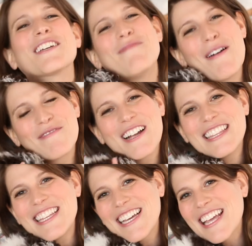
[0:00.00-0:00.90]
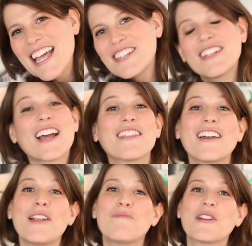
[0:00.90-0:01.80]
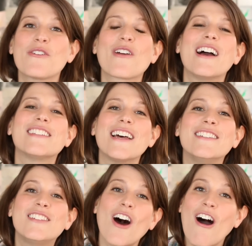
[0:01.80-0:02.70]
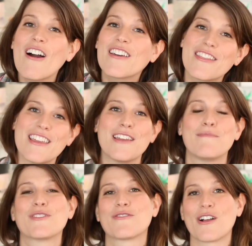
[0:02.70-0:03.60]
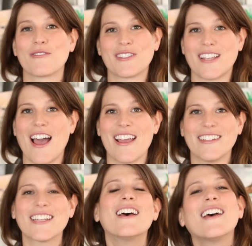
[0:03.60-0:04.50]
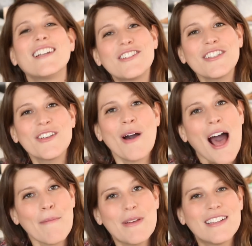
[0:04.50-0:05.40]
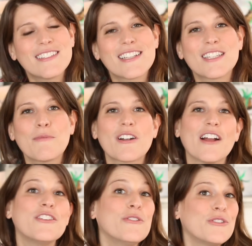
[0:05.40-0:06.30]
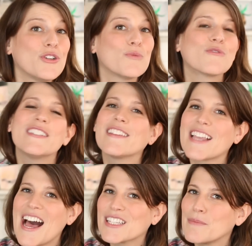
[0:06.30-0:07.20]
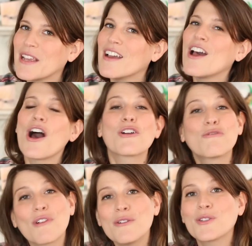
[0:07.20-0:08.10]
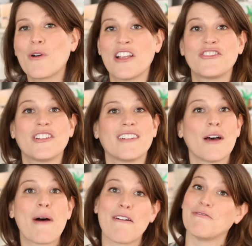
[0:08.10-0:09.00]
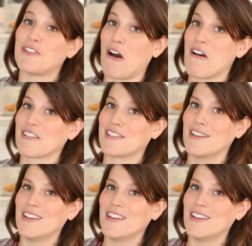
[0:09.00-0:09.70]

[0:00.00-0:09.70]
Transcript: to commemorate the occasion, I thought I'd bring you guys a dog-themed gross science. And it just so happens that someone on YouTube recently asked me a gross question about dogs.